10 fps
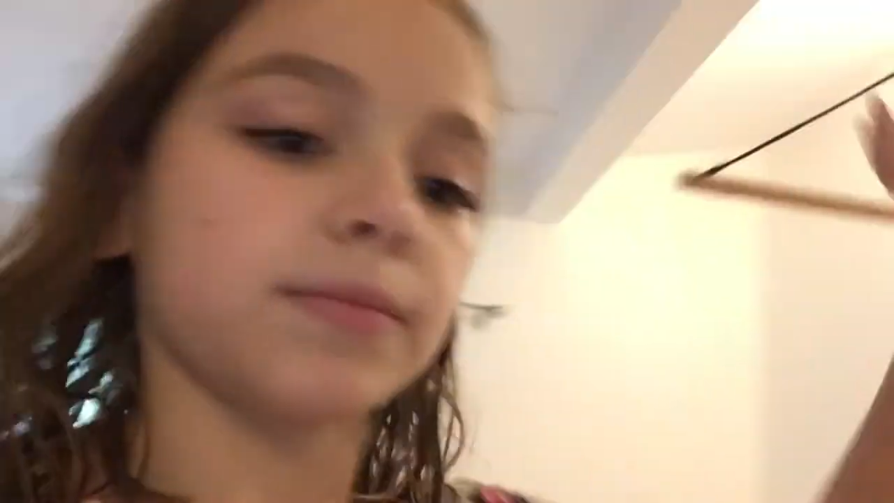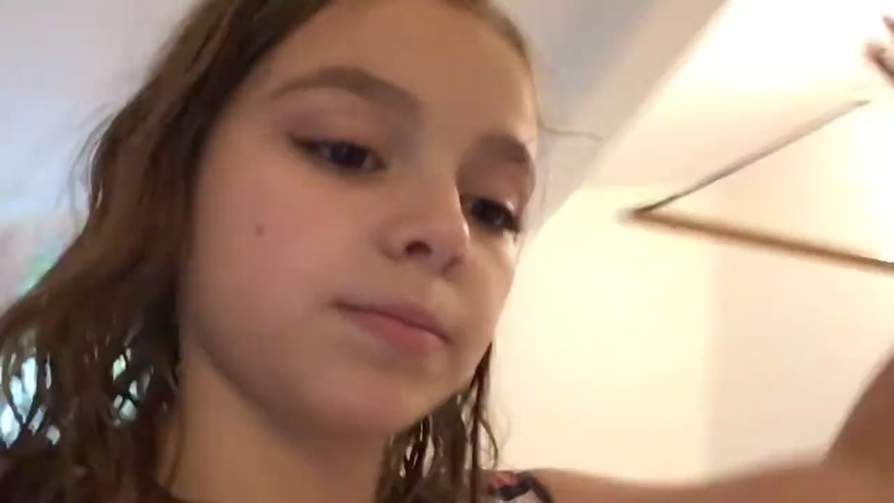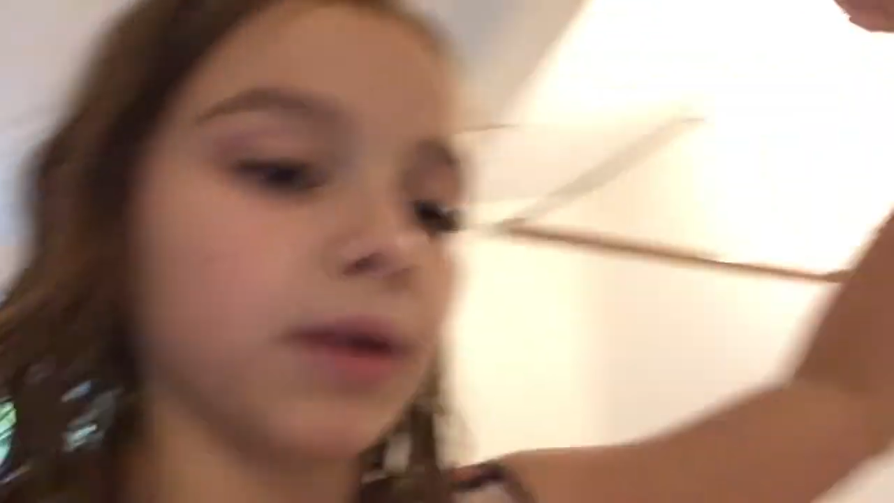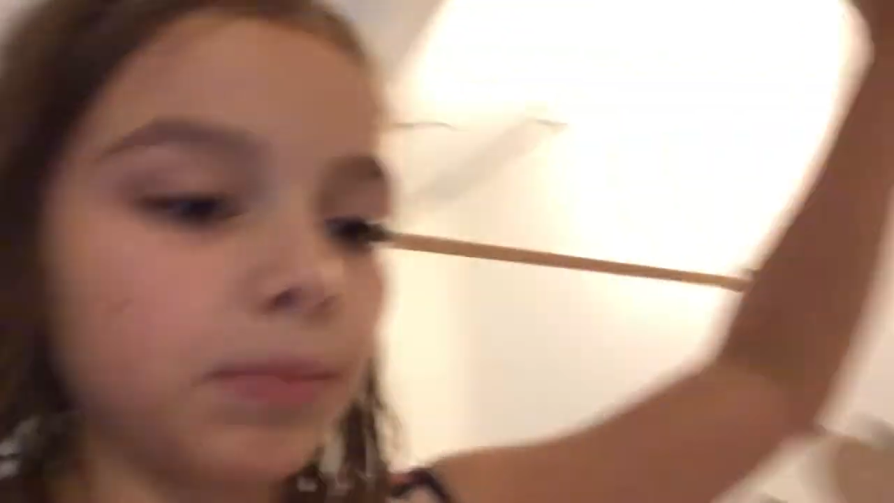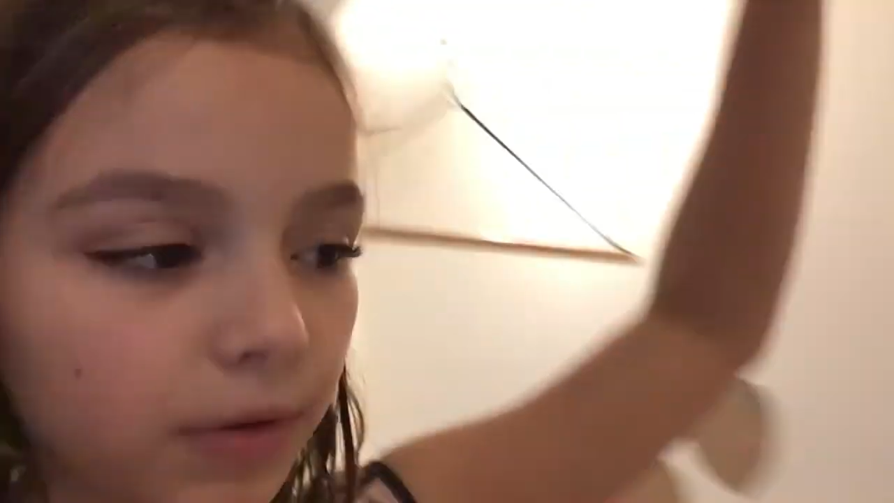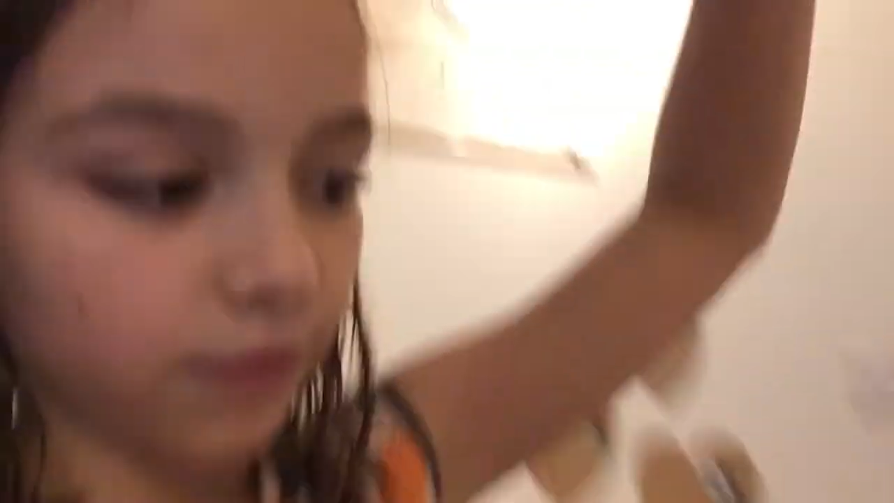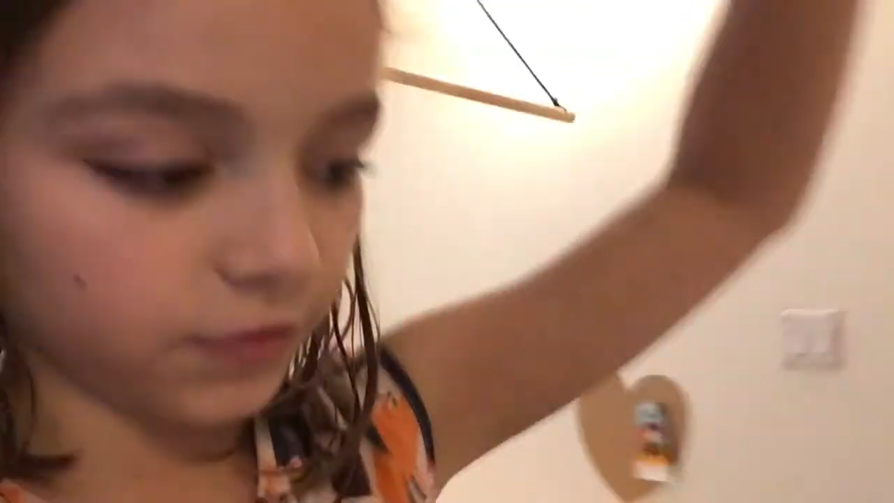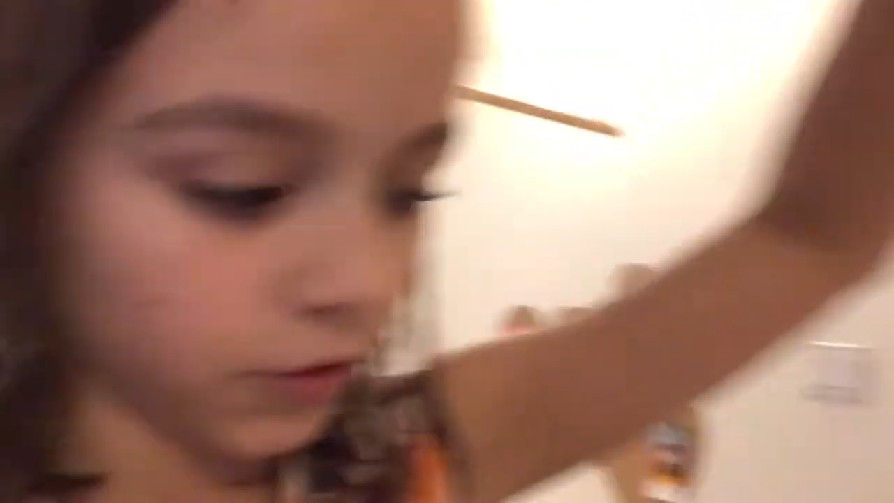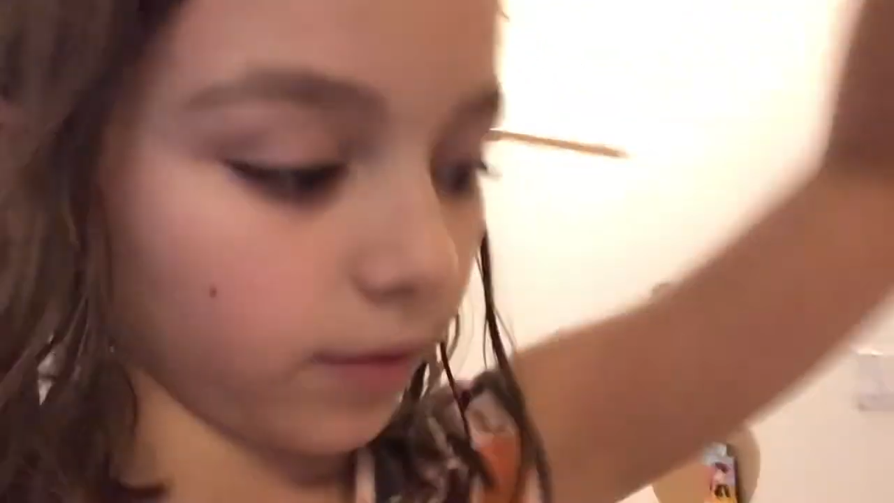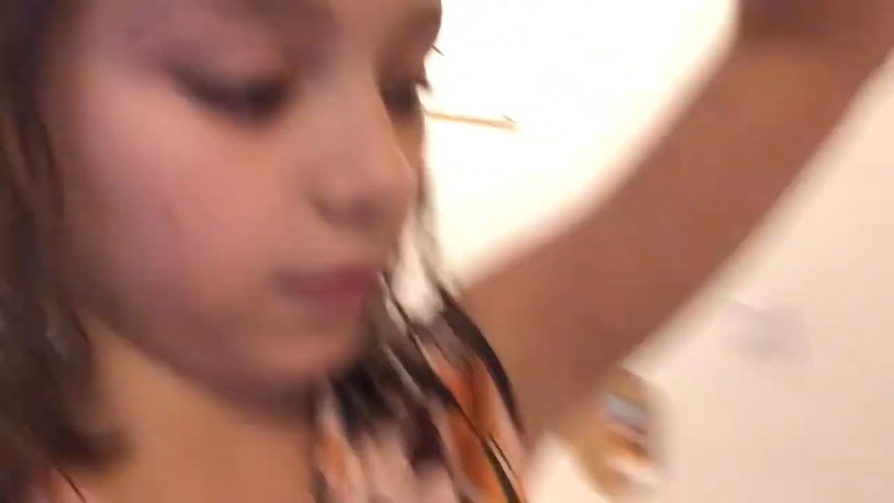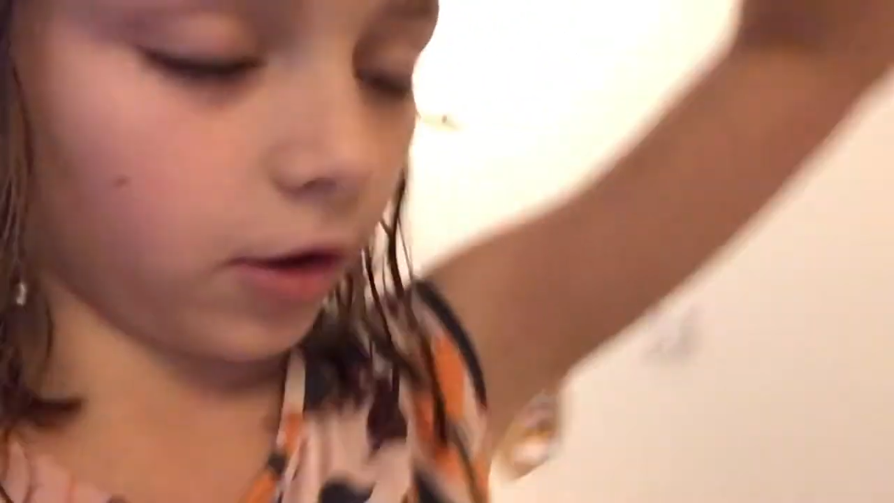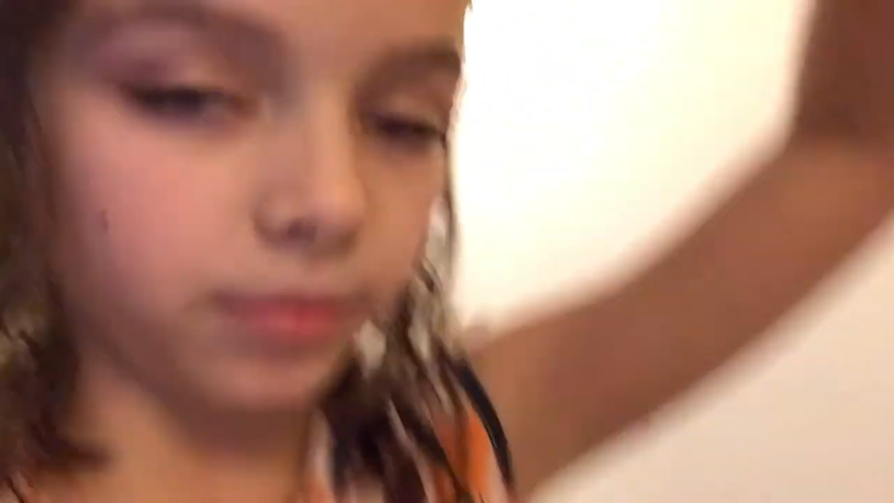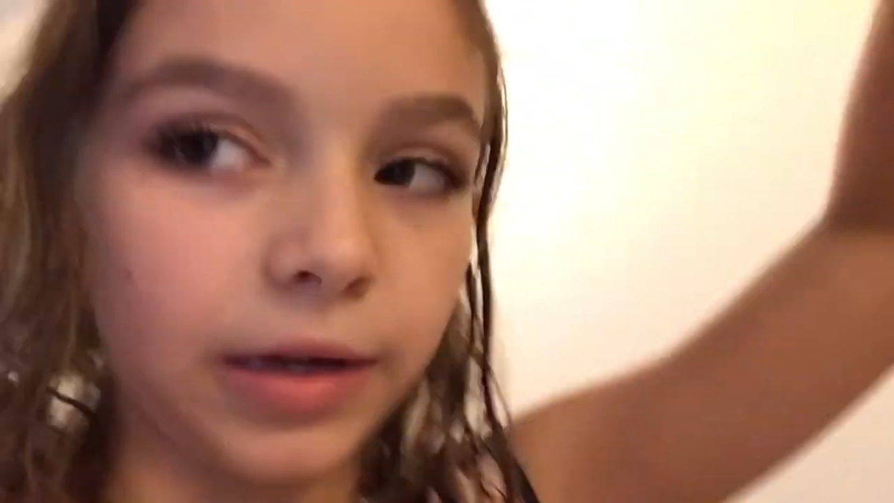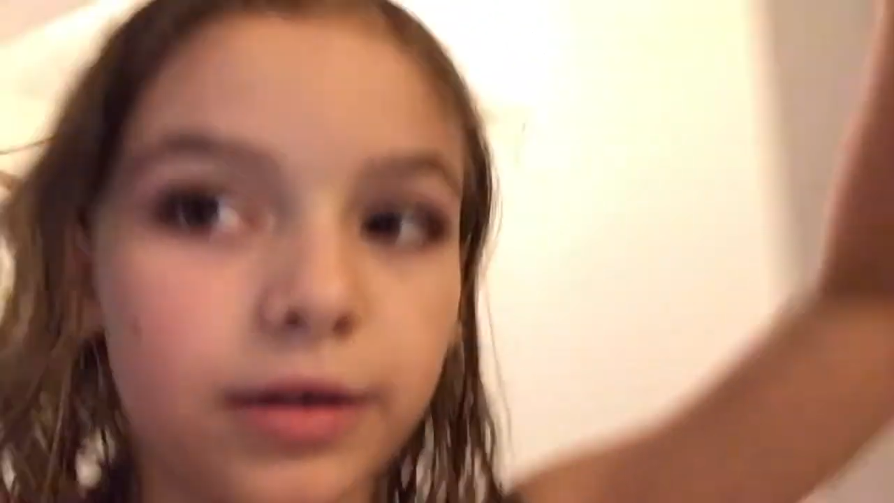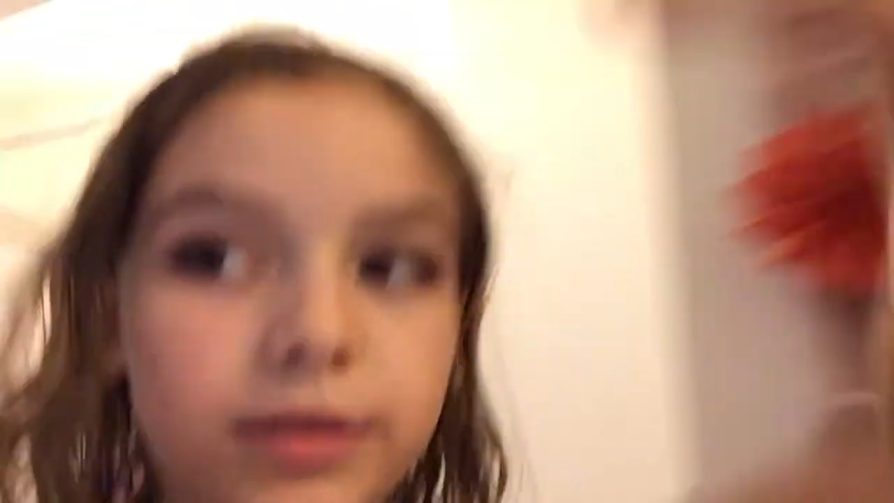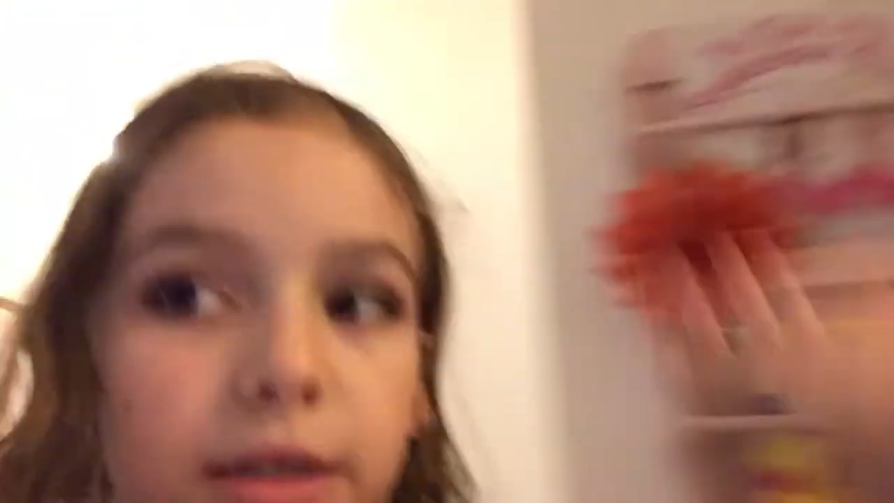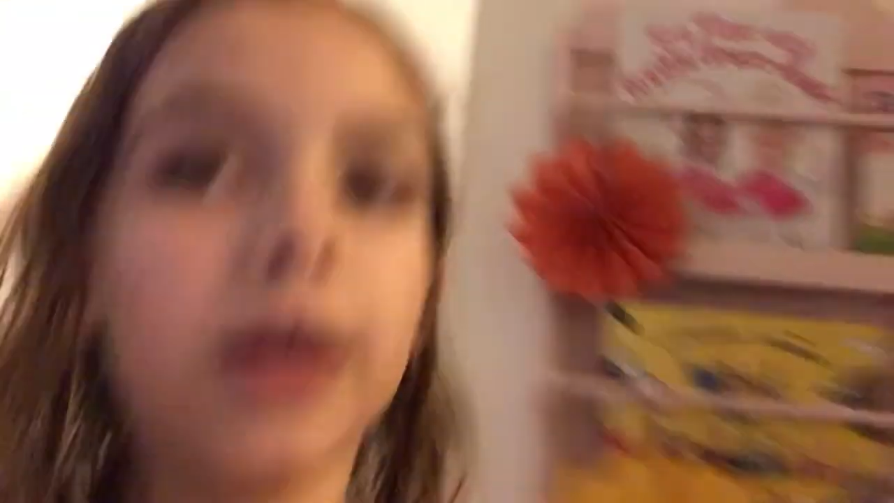might be a short vlog because